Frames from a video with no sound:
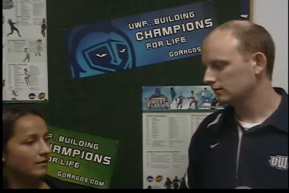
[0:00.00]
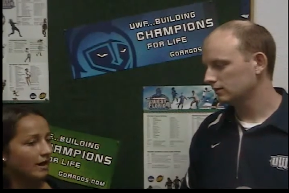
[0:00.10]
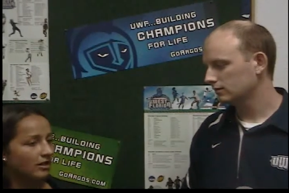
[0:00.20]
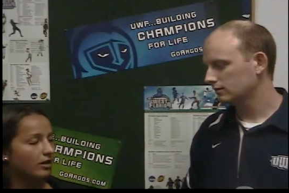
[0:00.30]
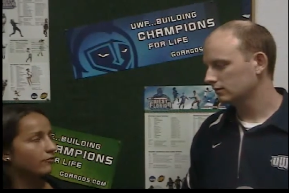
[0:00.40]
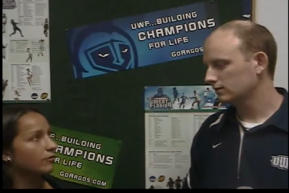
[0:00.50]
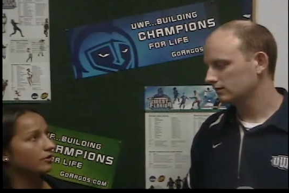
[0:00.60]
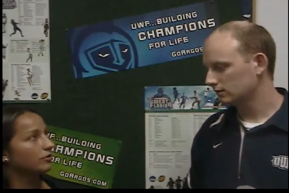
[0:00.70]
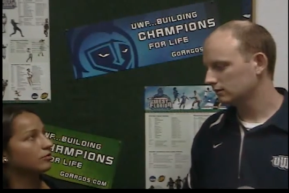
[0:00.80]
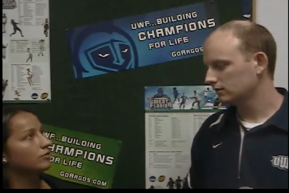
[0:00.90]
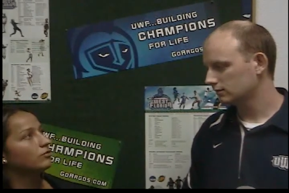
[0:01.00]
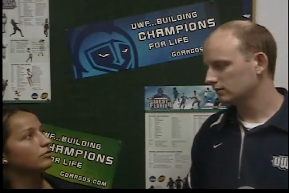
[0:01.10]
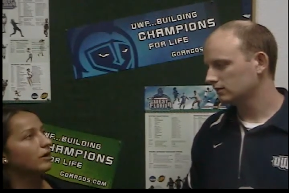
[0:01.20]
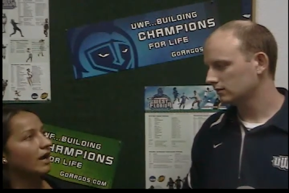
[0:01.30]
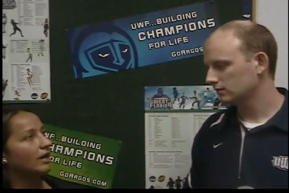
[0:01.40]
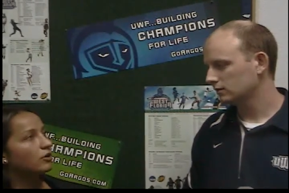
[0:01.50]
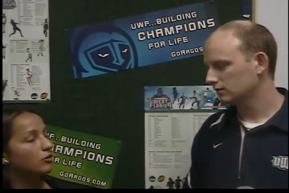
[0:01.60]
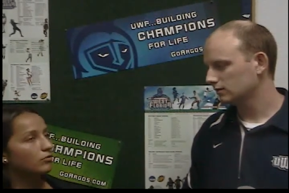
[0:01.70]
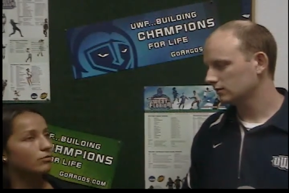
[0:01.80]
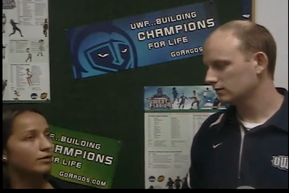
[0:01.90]
Speaker 1: a lot of work to do. I know
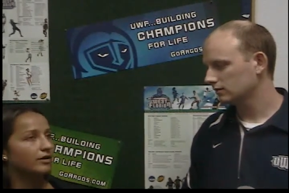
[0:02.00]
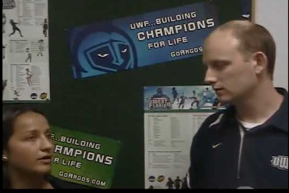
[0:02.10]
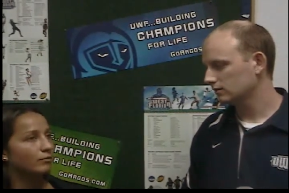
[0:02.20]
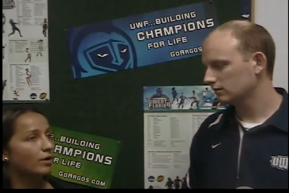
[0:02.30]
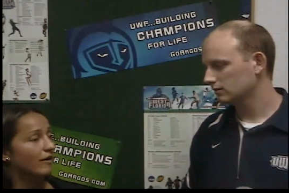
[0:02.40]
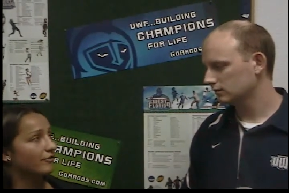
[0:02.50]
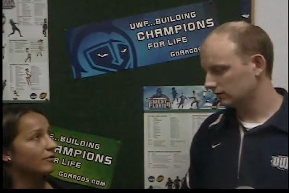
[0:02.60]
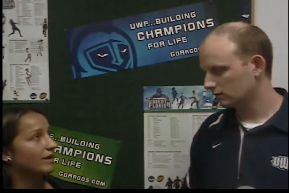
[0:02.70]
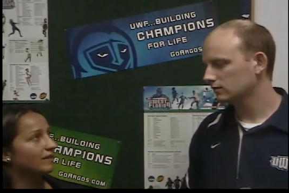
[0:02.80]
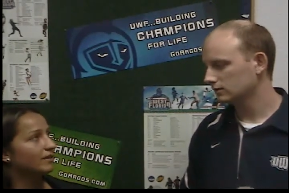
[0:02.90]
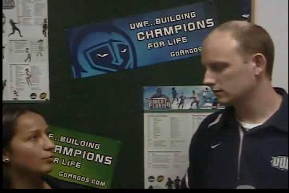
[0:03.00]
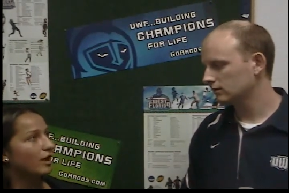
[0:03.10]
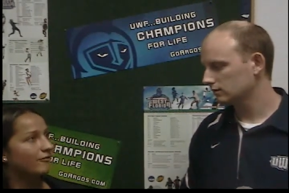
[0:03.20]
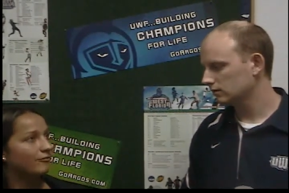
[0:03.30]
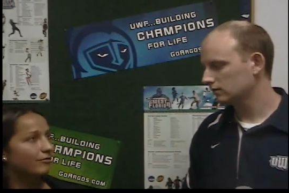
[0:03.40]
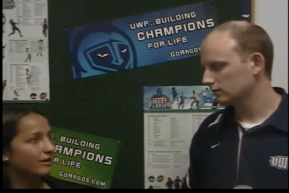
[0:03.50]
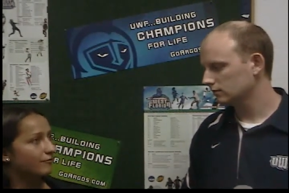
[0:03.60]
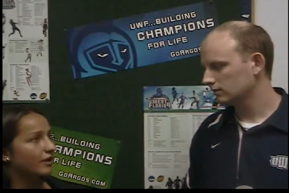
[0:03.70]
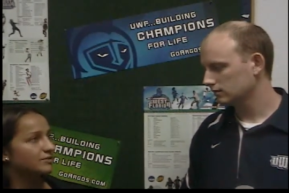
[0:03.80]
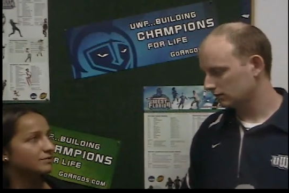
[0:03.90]
we we have a great team. We have great
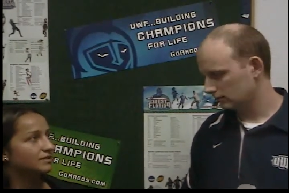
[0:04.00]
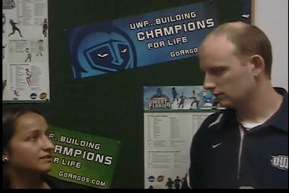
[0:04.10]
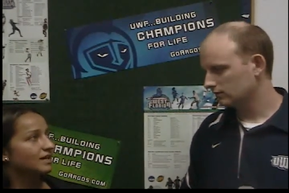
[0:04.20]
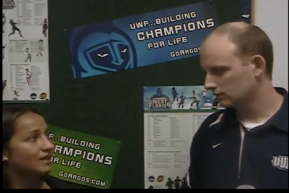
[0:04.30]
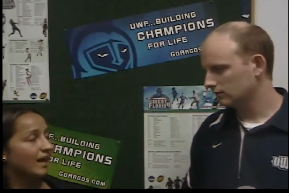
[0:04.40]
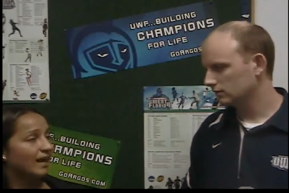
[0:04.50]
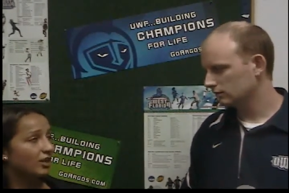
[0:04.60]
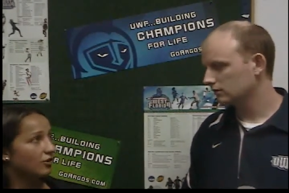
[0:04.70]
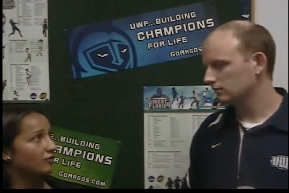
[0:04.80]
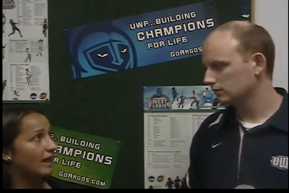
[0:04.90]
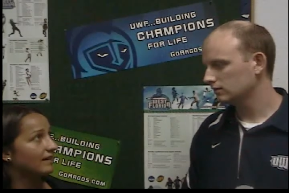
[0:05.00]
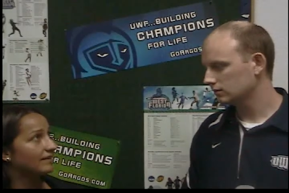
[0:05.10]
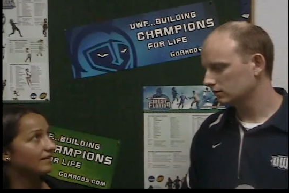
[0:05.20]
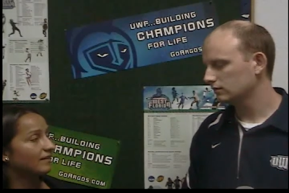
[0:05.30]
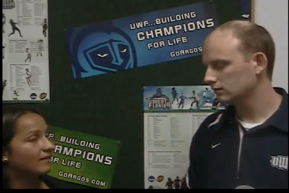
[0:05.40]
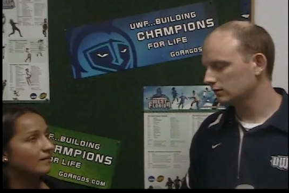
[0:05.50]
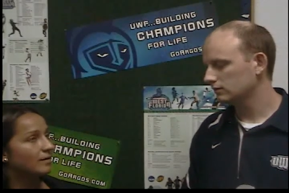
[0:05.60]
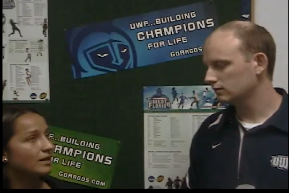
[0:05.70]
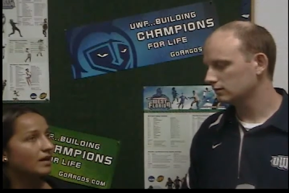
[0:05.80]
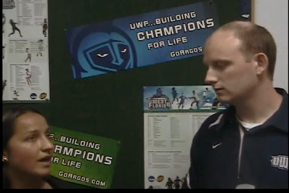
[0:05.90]
freshmen, like a lot of talent in the team,
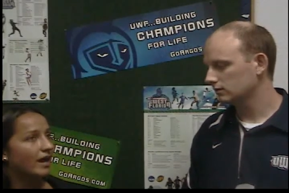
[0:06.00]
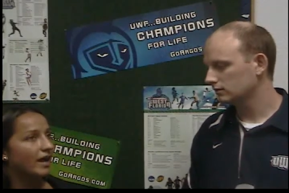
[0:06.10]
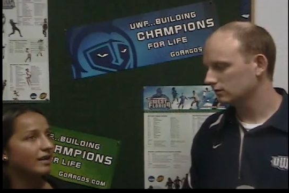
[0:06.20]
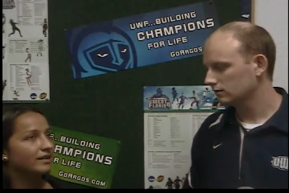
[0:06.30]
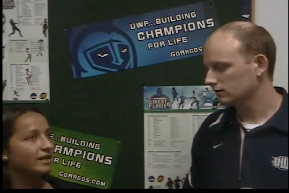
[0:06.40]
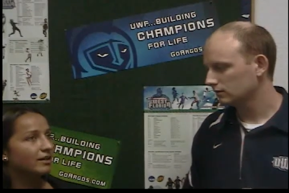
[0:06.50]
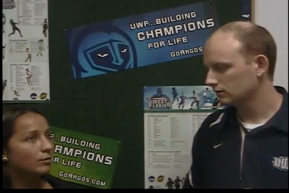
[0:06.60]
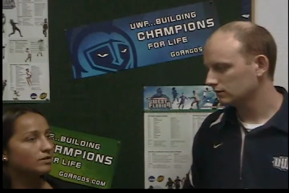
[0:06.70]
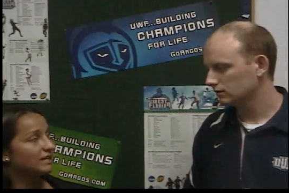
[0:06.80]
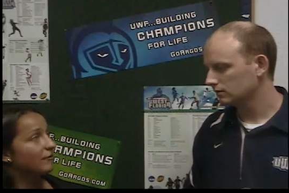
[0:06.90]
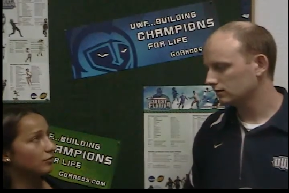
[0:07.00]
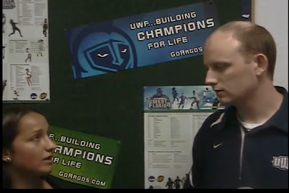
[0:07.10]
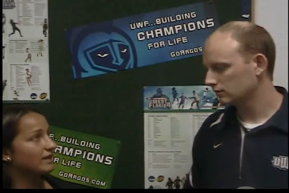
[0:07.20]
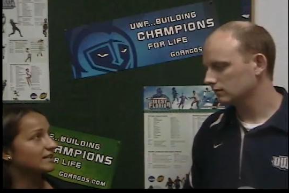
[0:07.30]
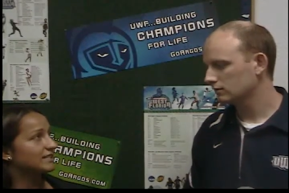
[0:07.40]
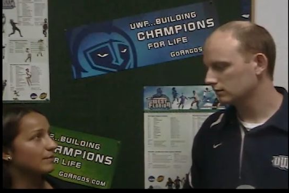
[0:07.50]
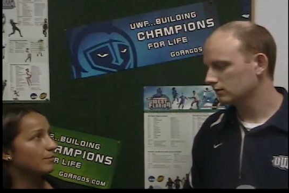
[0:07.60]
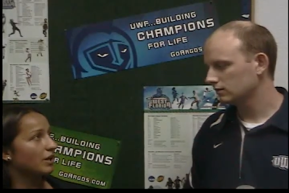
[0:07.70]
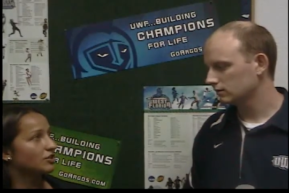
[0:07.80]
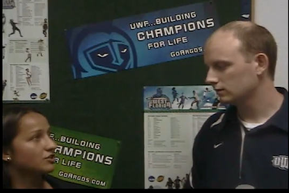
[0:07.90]
and we just have to get in the same
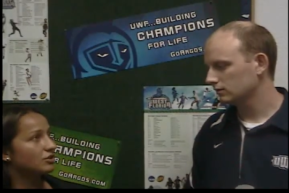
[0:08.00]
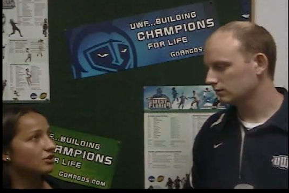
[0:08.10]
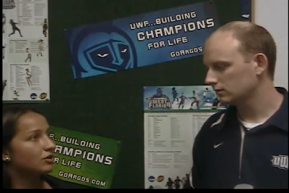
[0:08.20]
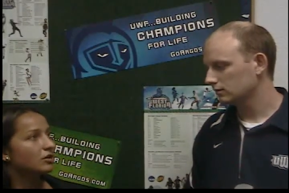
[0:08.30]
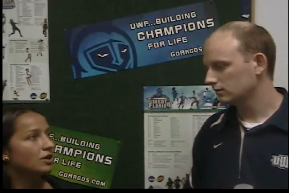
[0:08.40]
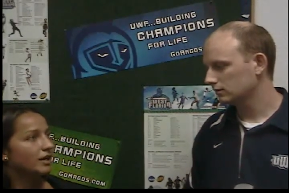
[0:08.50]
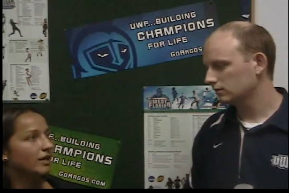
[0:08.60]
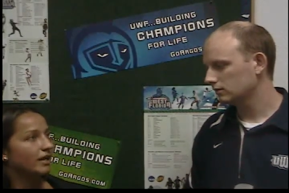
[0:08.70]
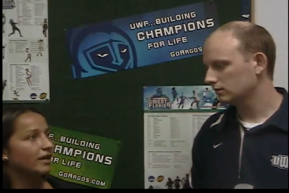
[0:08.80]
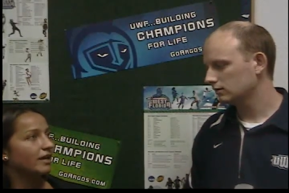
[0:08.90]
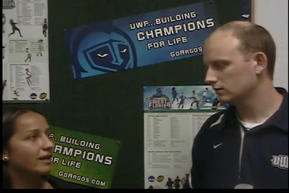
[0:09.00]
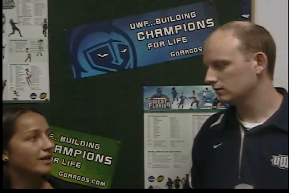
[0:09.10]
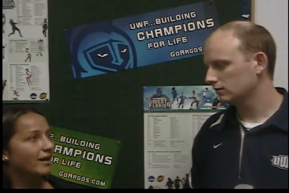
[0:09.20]
page. You know, uh,